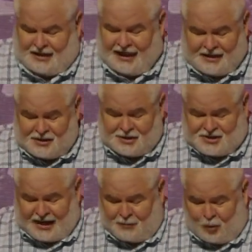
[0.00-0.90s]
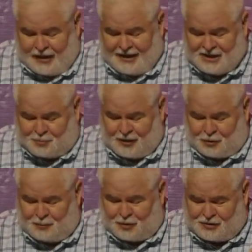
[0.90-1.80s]
And in the same way, he
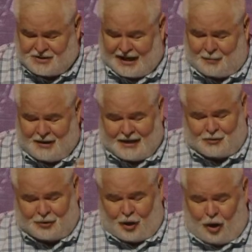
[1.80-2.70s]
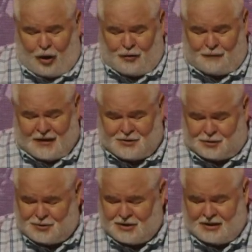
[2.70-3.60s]
sprinkled both the tabernacle and all the
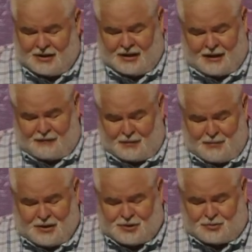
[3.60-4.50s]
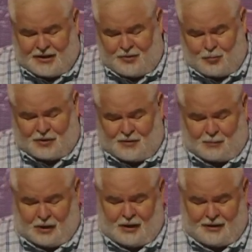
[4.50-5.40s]
vessels of the ministry with the
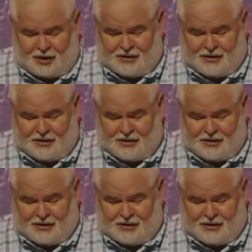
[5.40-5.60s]
blood.